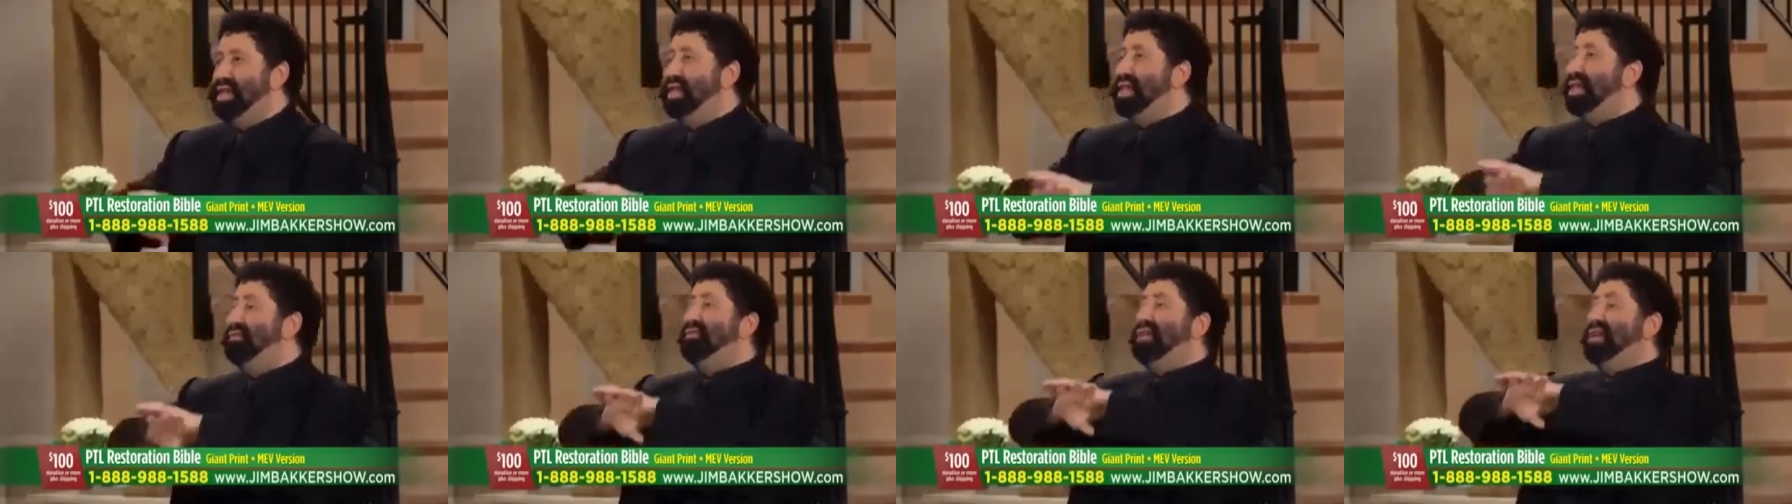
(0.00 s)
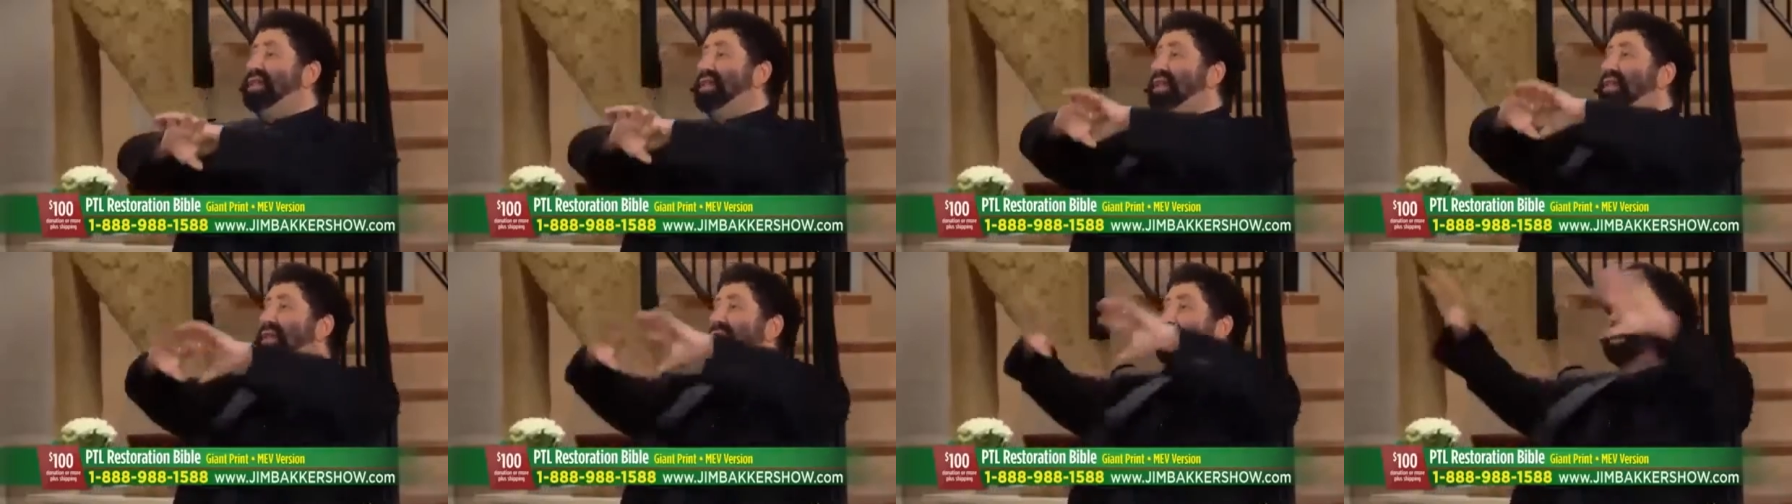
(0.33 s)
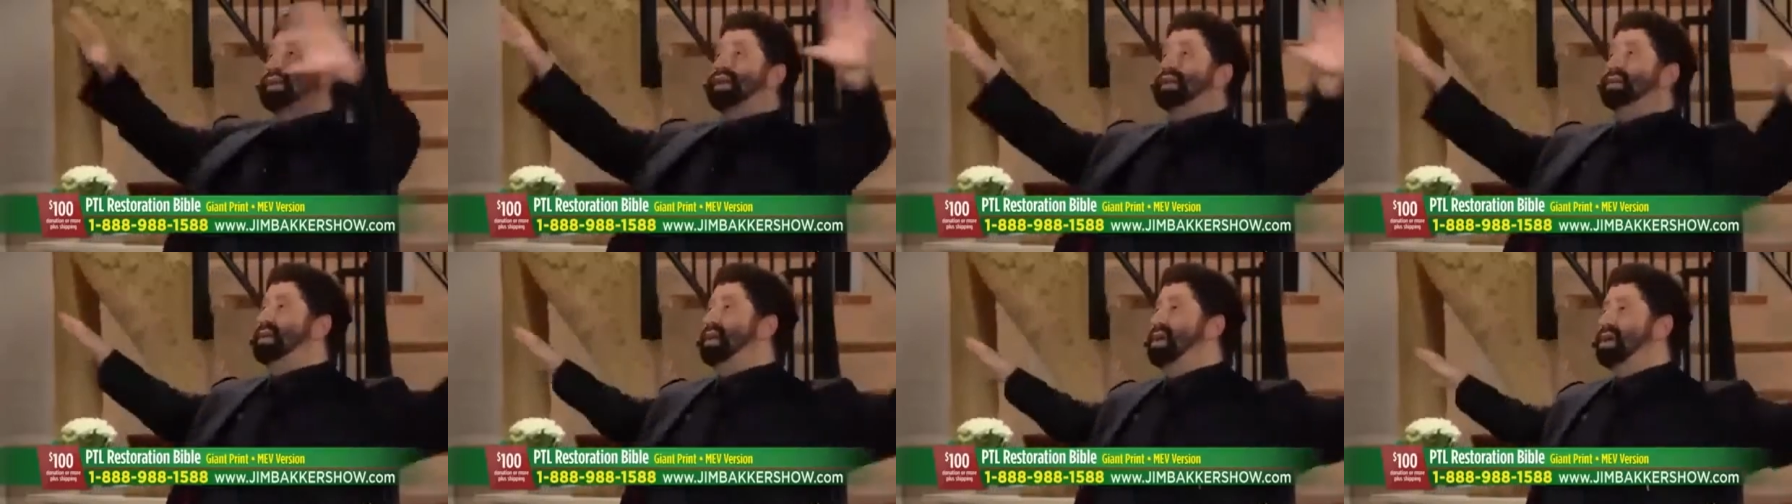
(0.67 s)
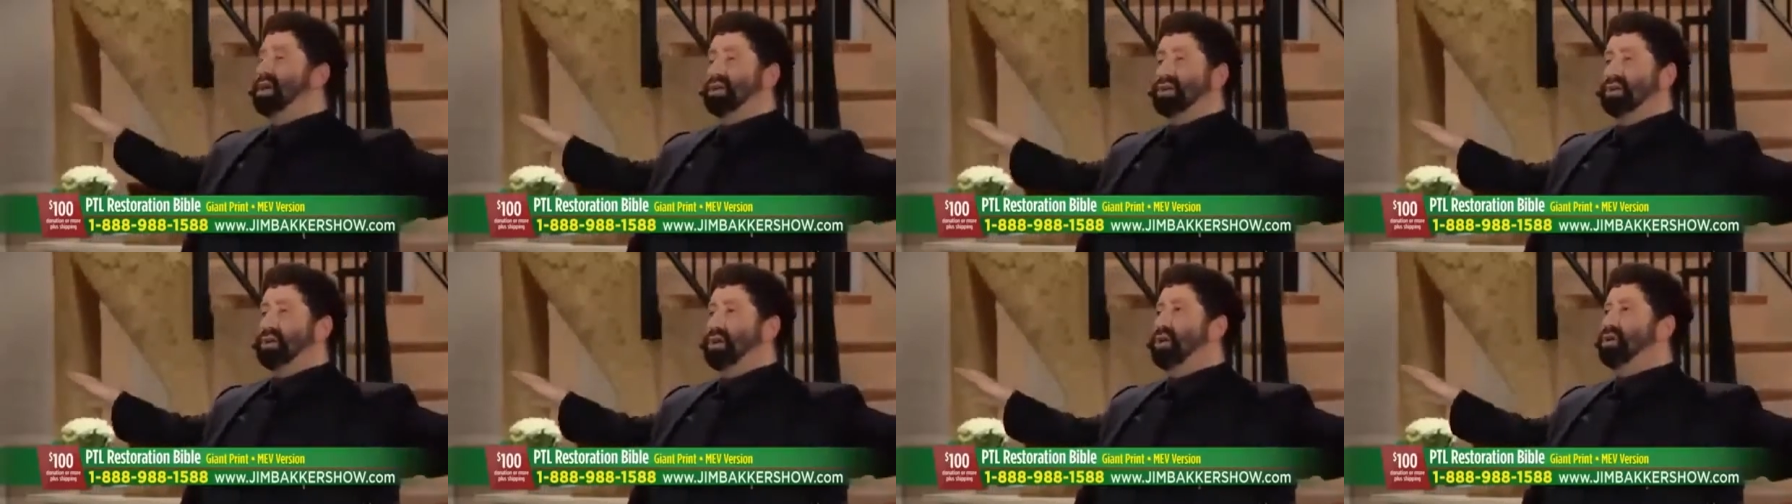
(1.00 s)
And then they finally let it
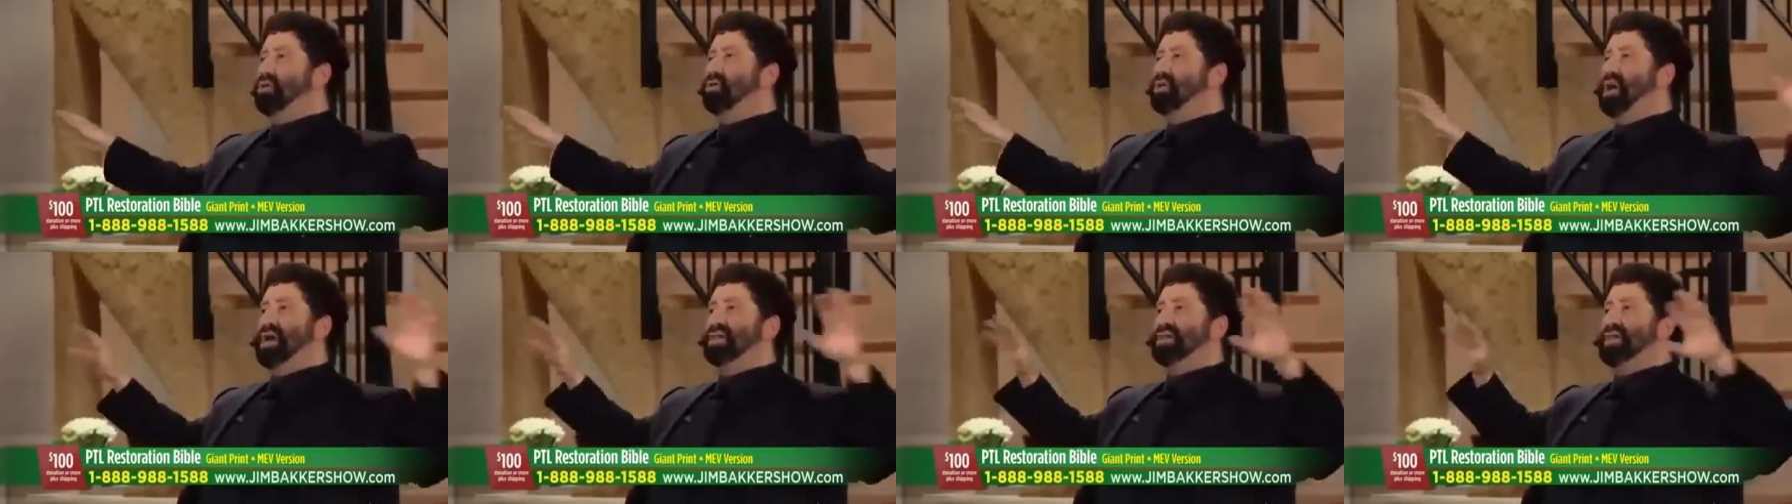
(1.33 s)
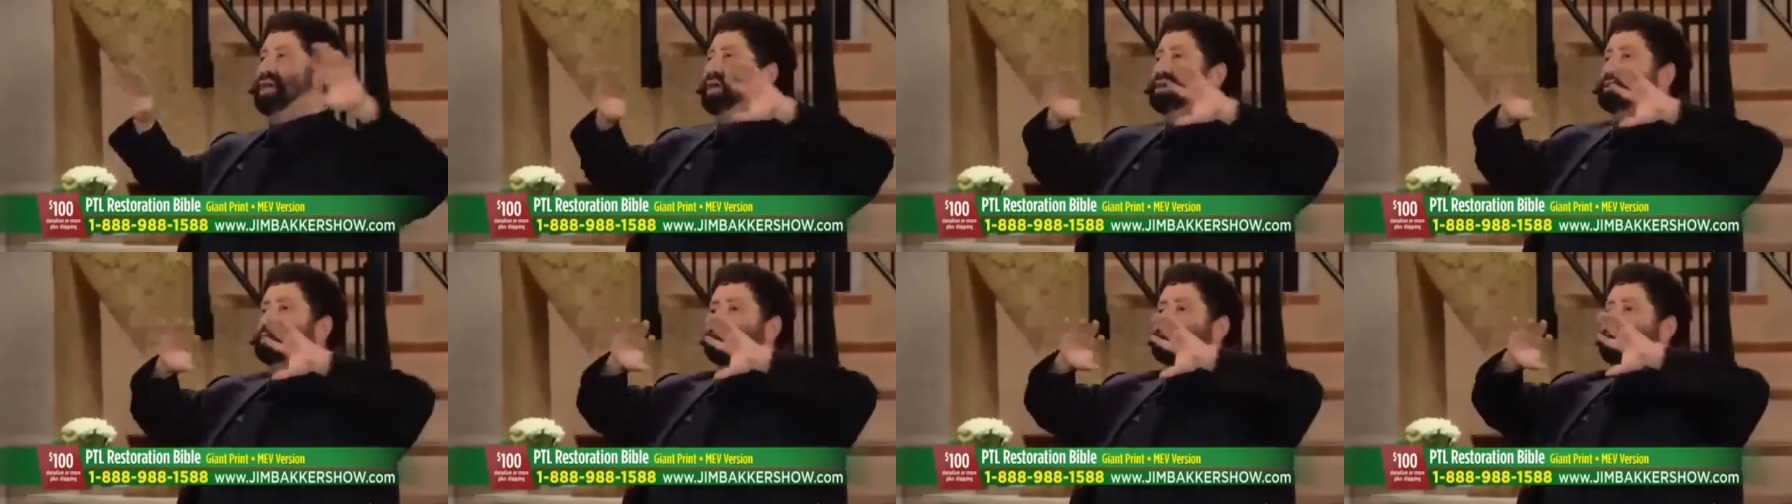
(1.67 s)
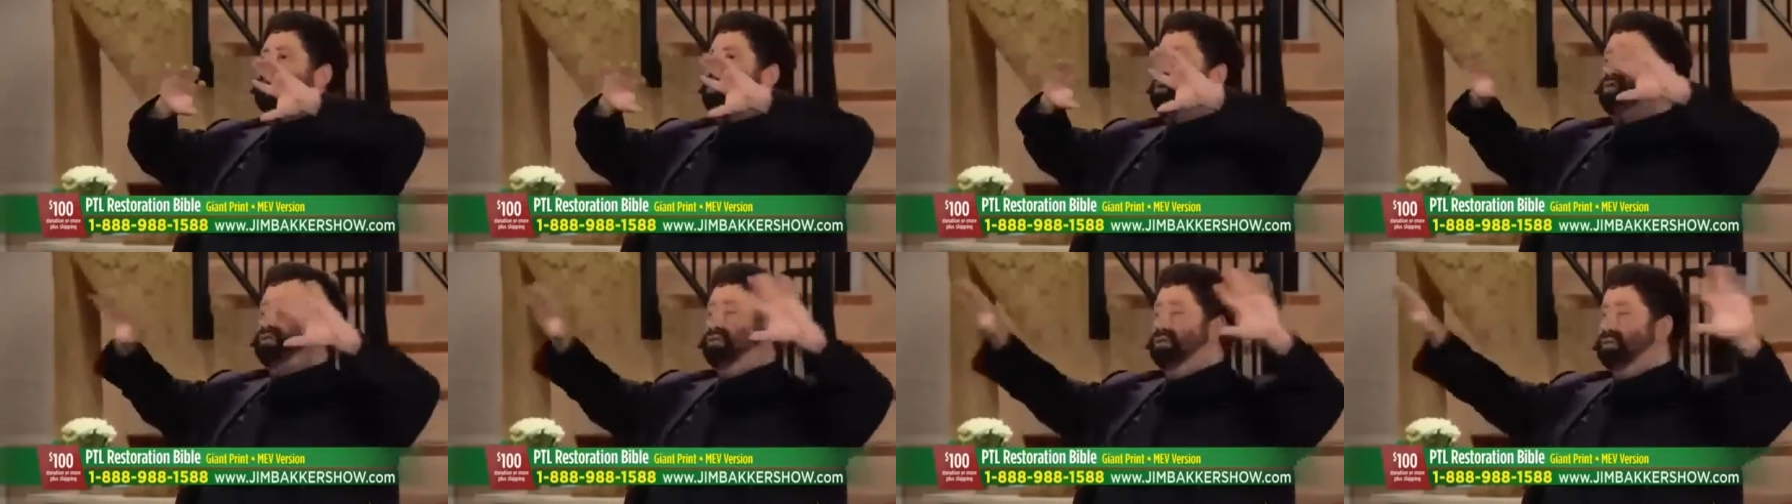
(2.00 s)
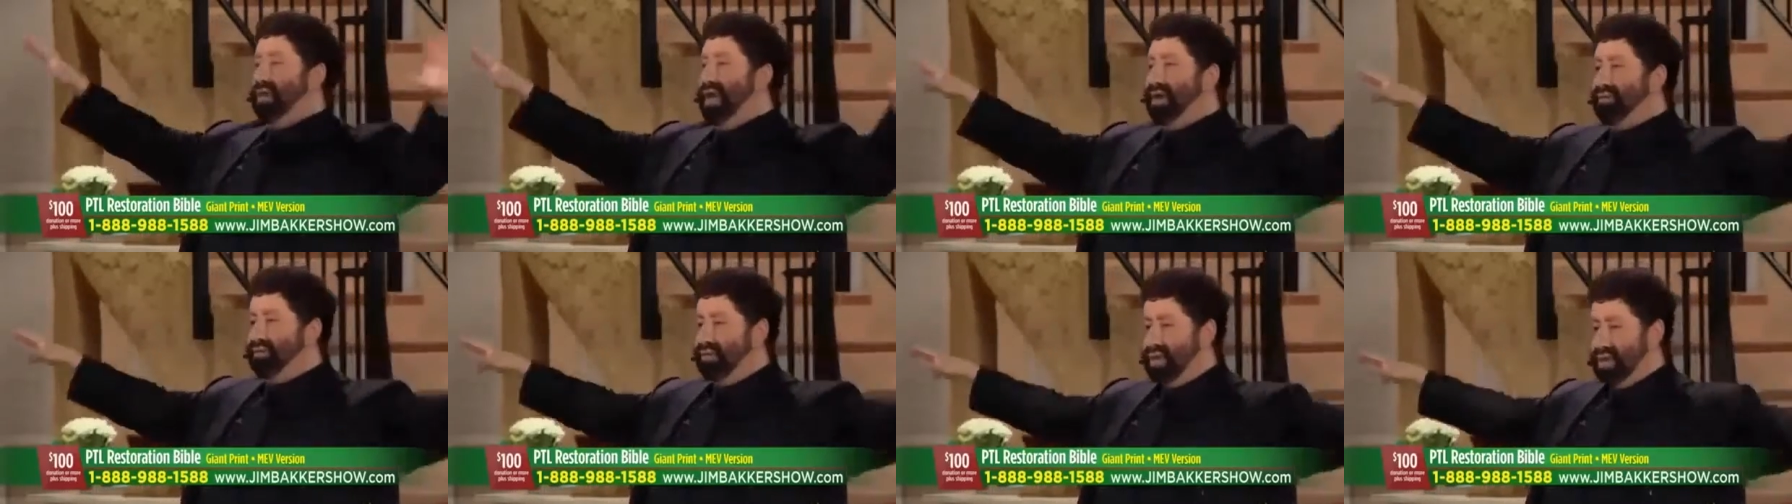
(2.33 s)
go, and then it took
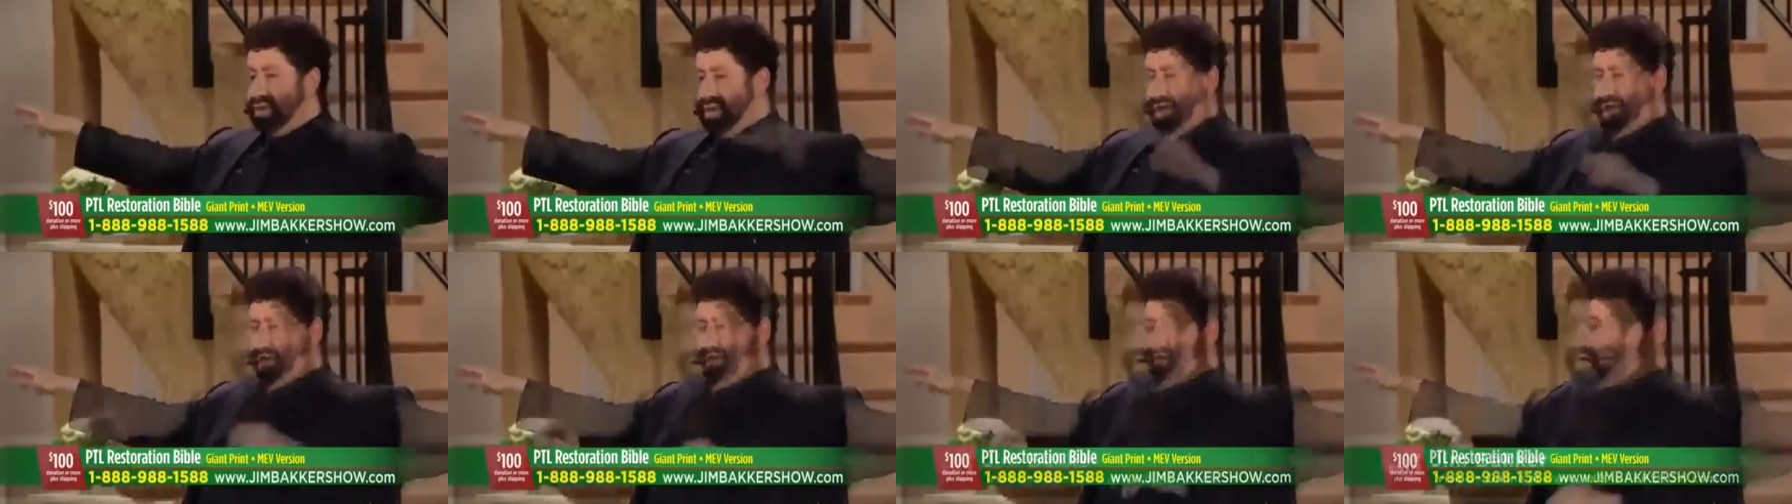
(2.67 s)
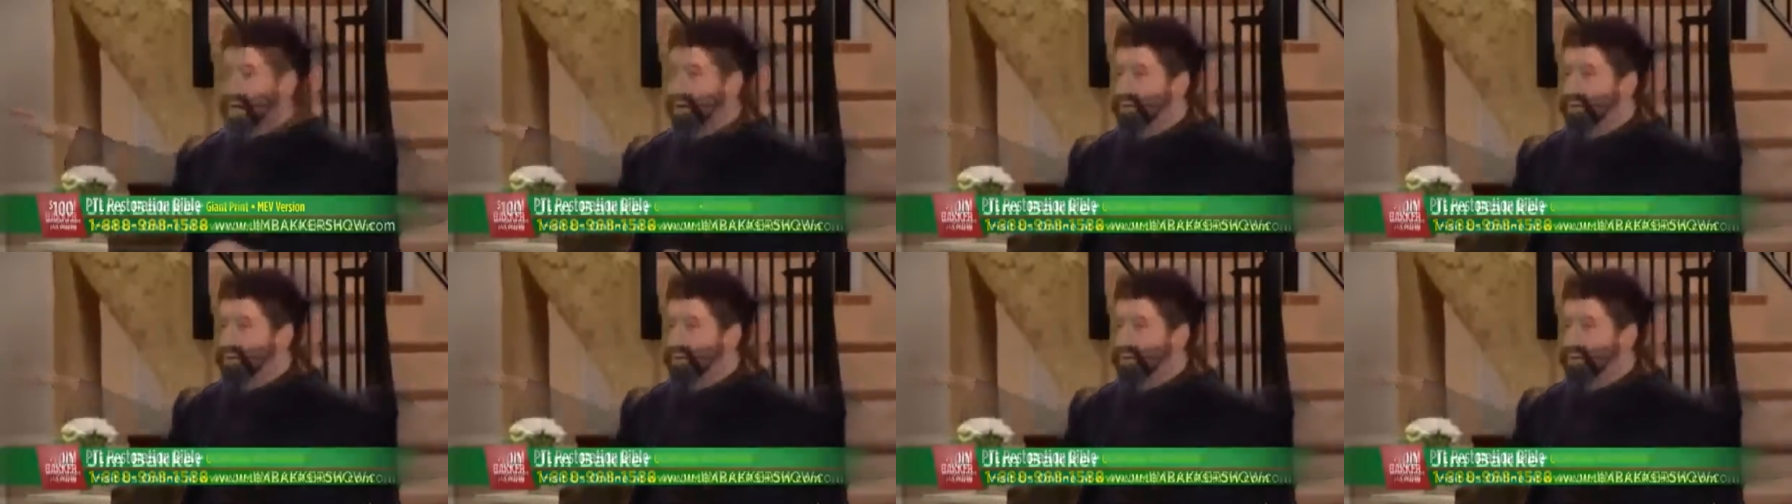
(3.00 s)
over everything.